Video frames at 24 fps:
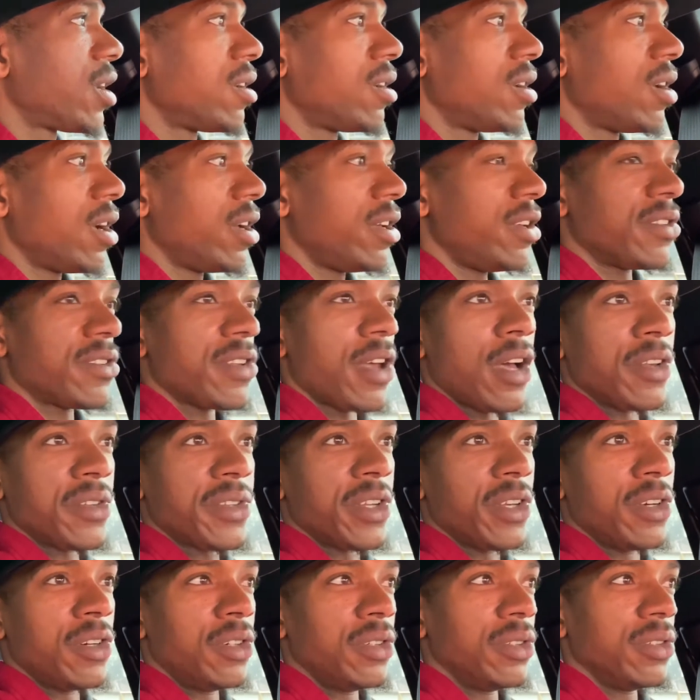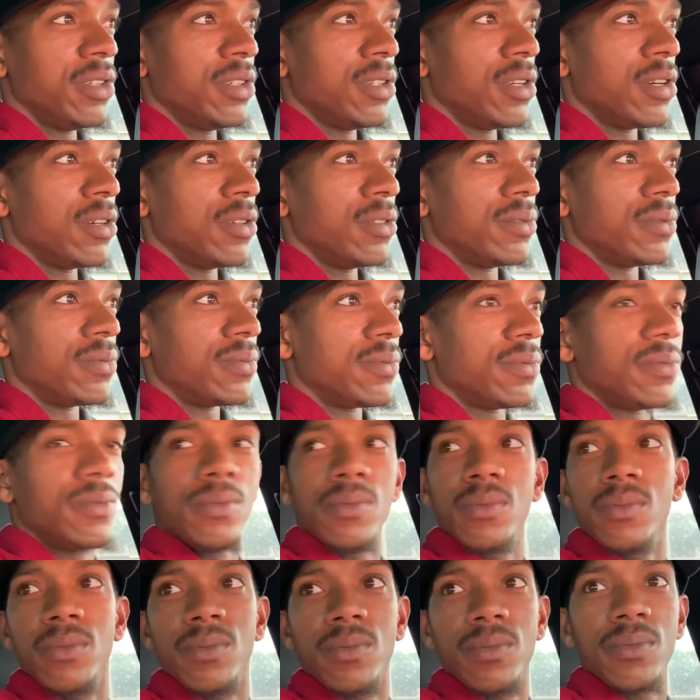know, it's also, you know,
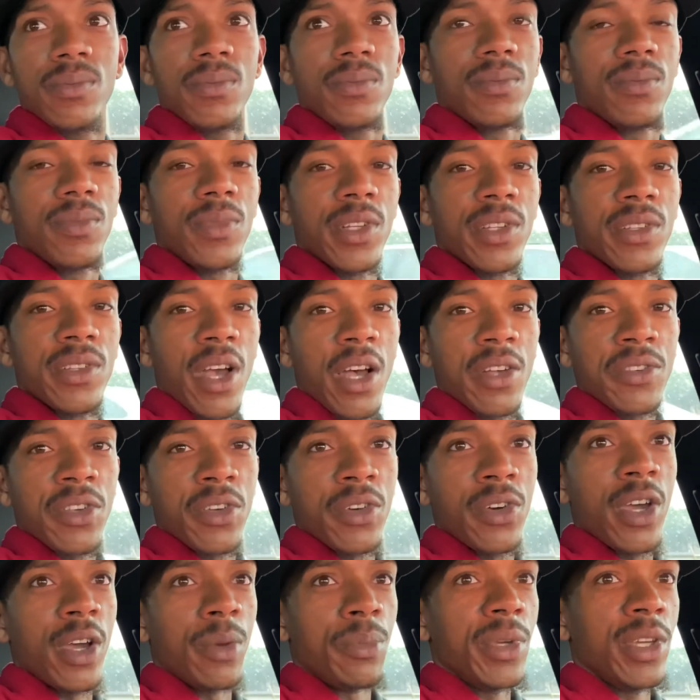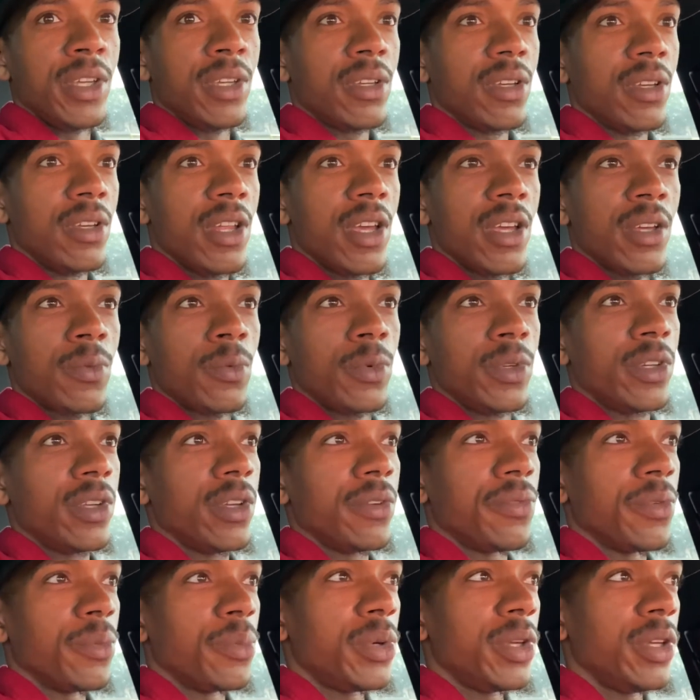it's also helped me connect with
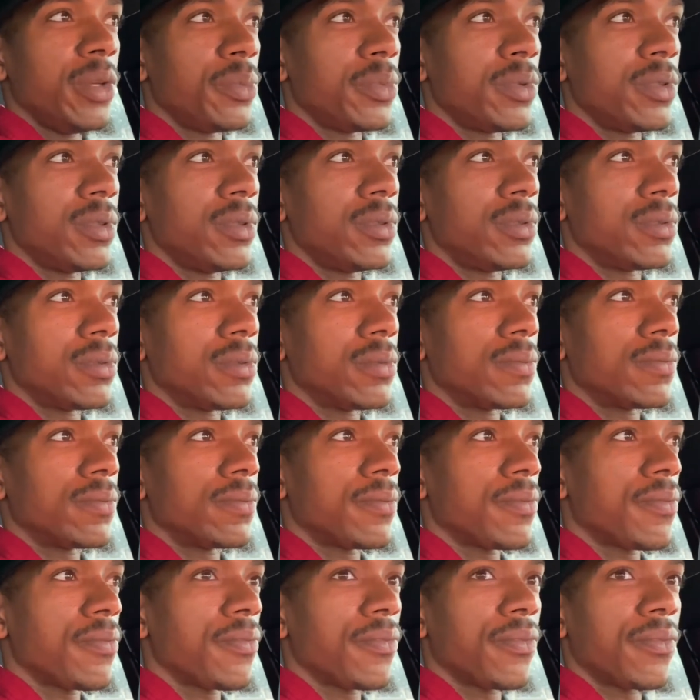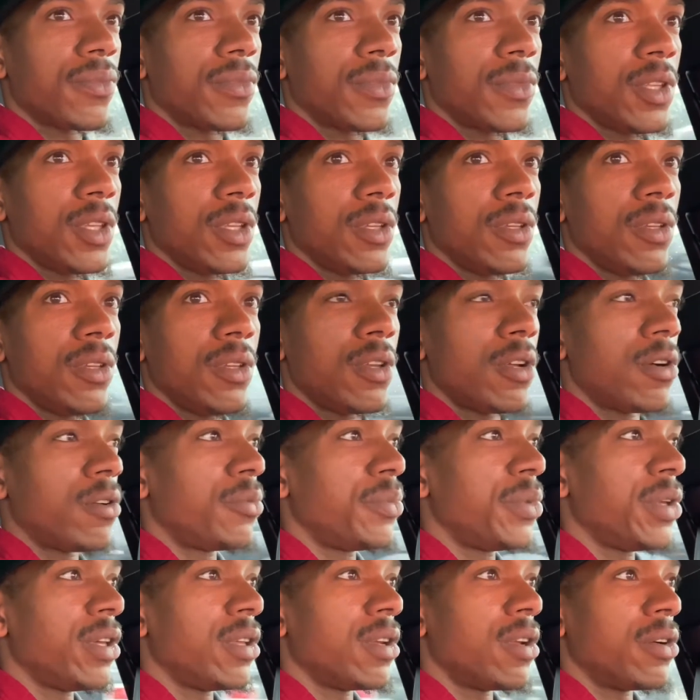different people, you know,
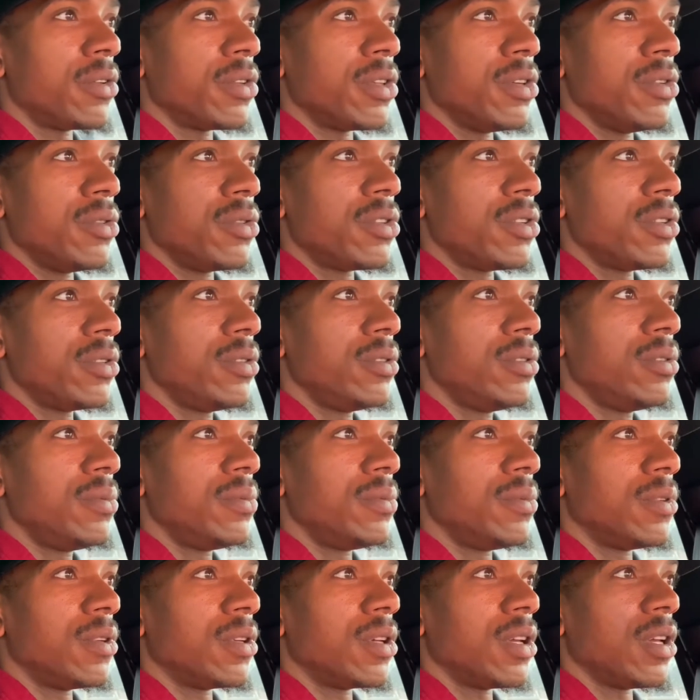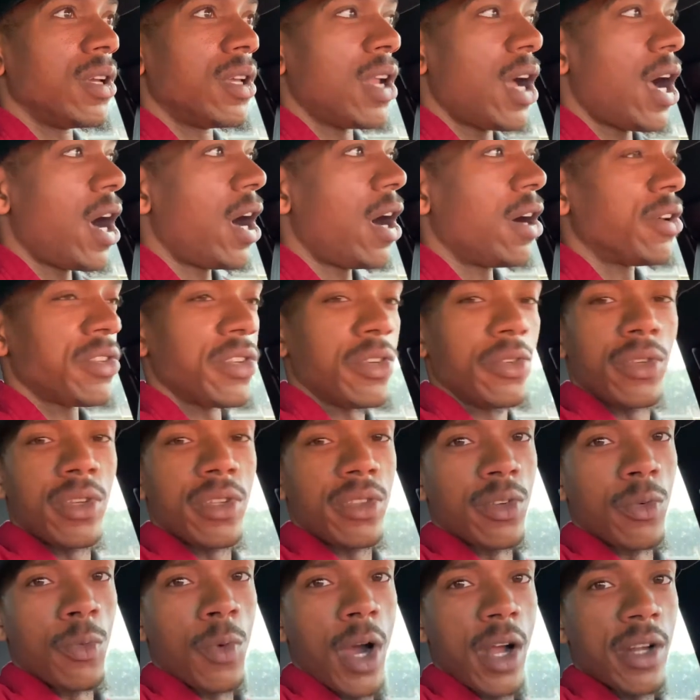being on YouTube. And I also
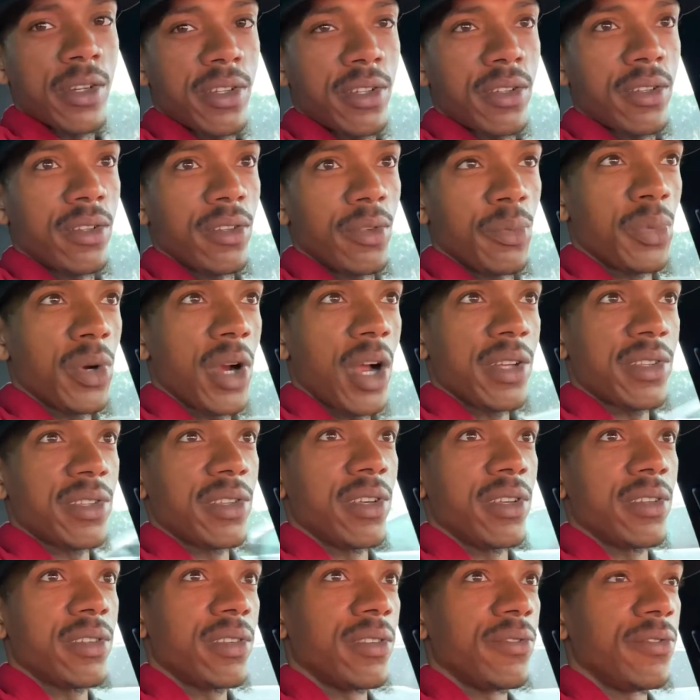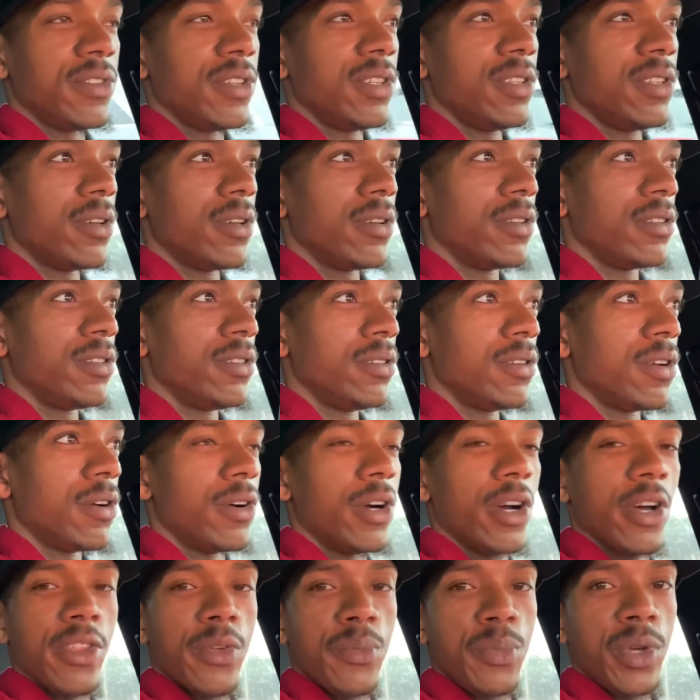get to watch the process of, you
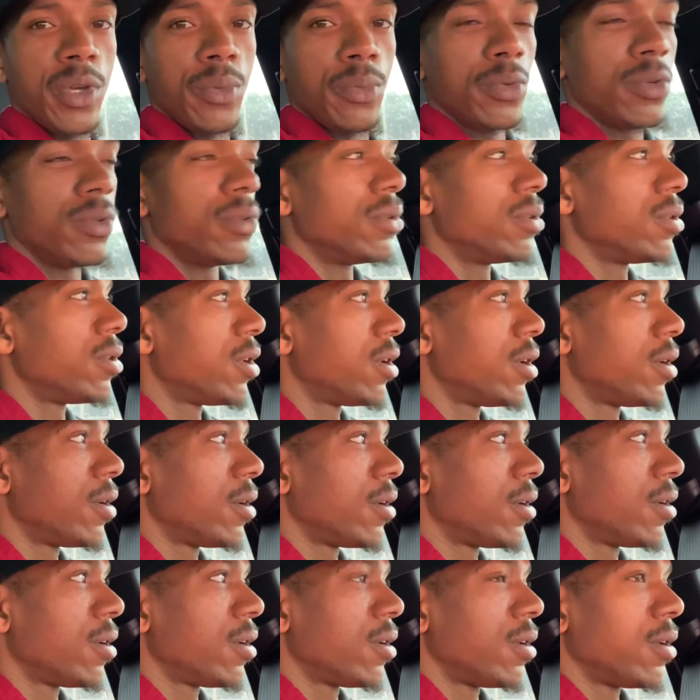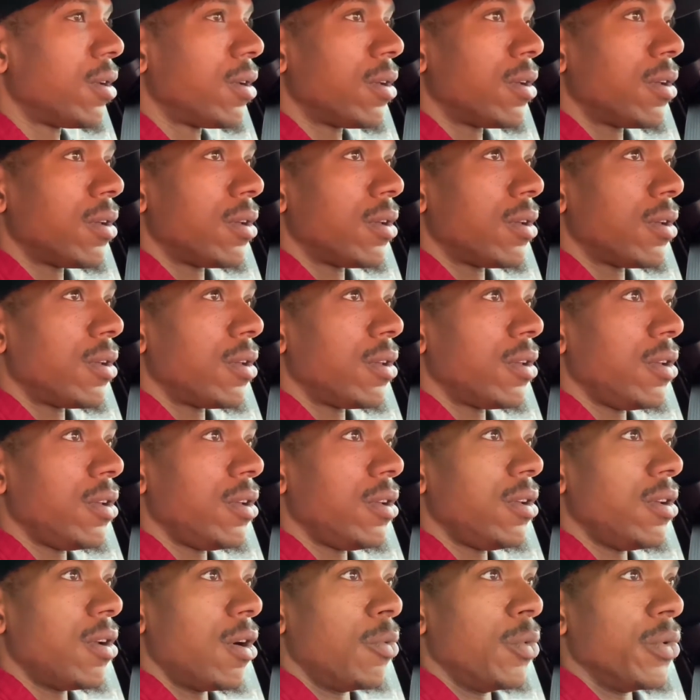know, other people,
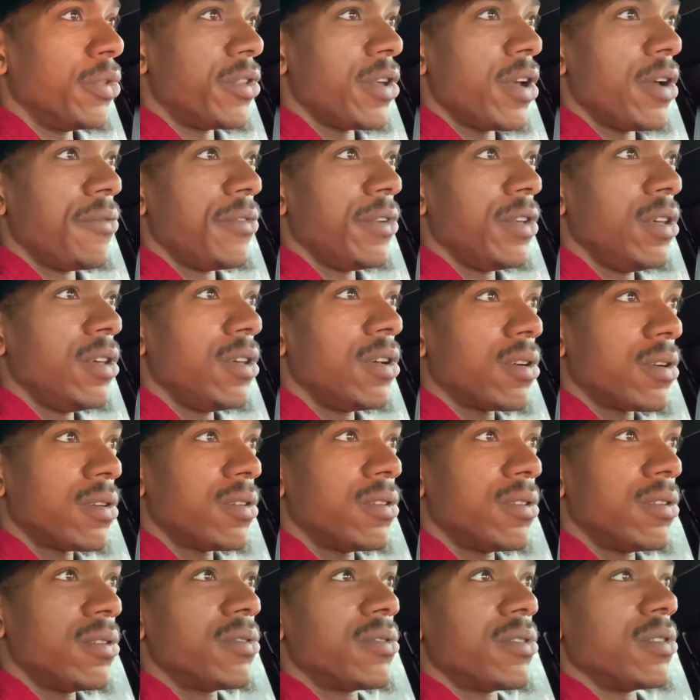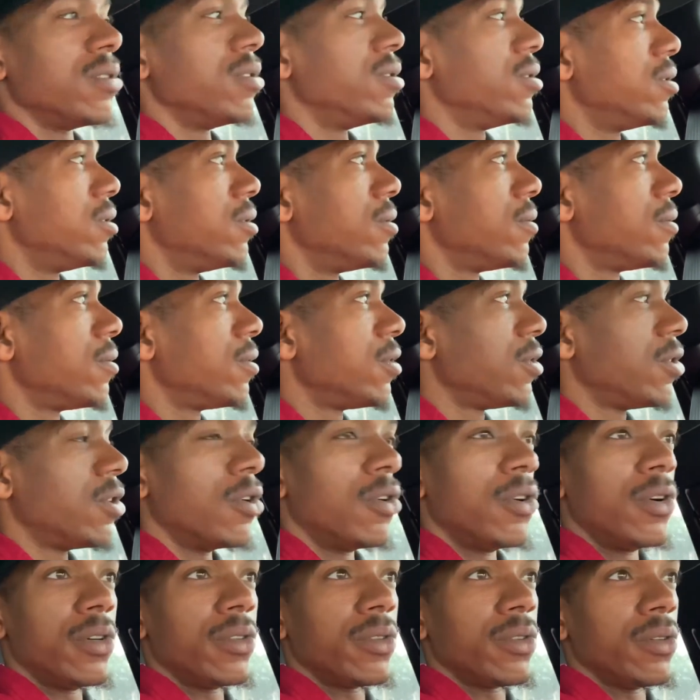you know, with their vehicles and
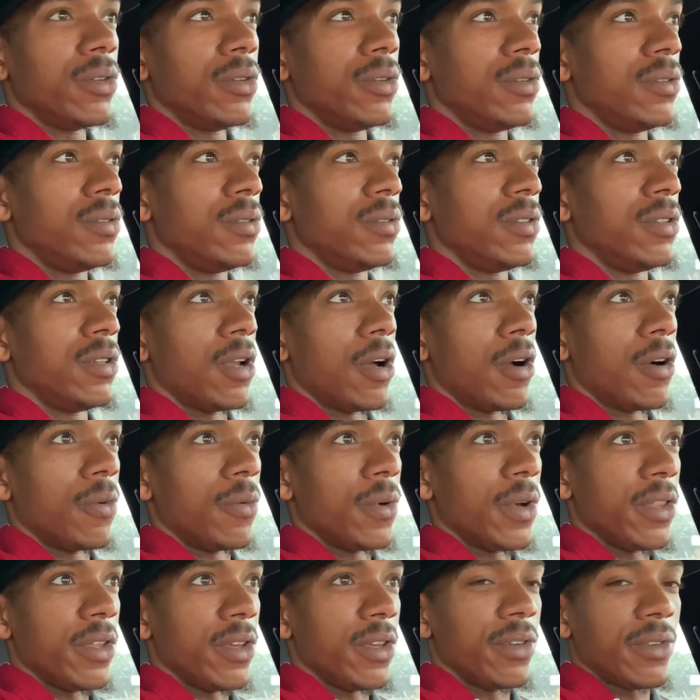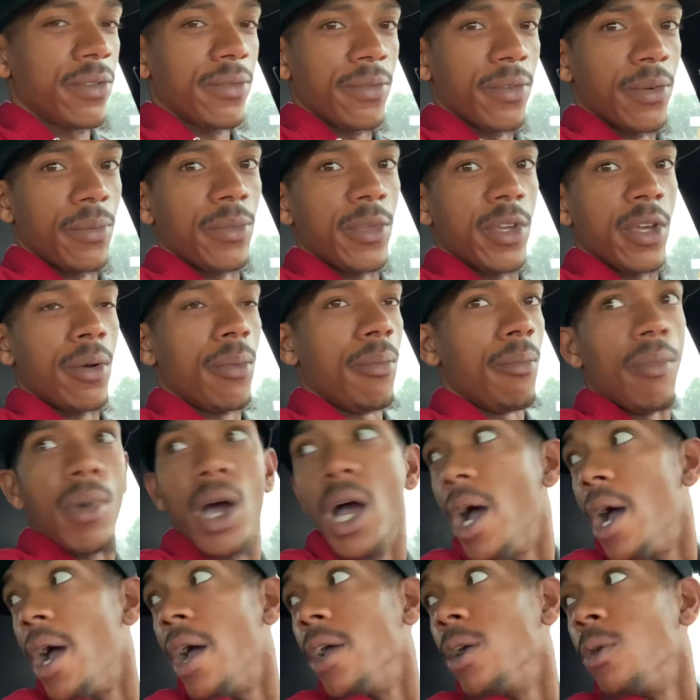going through, you know, whether it's from them
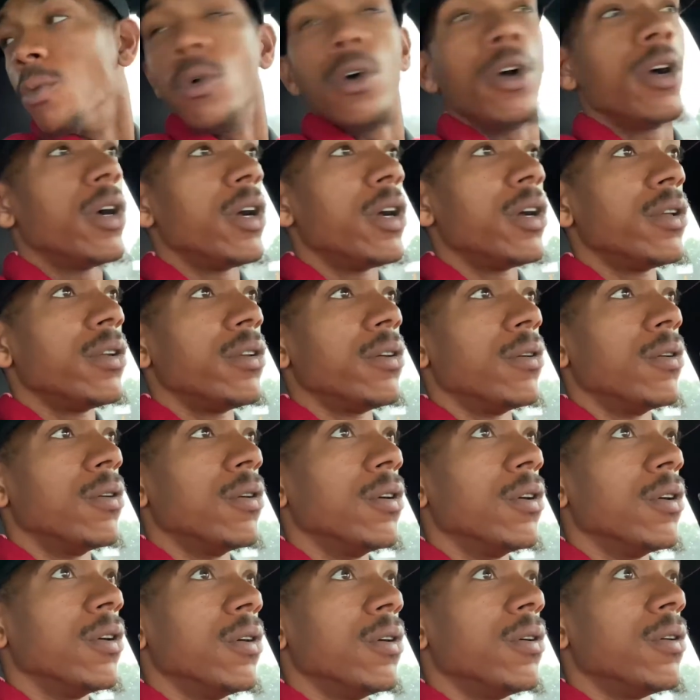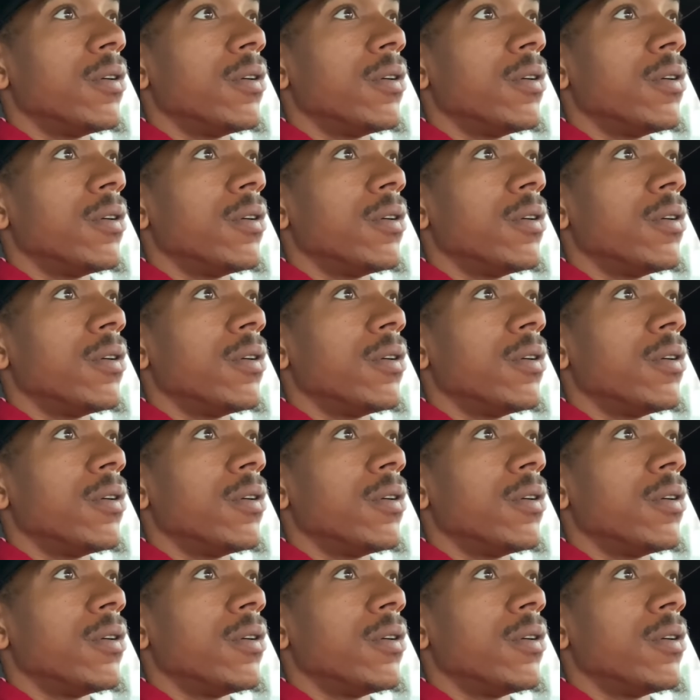buying one or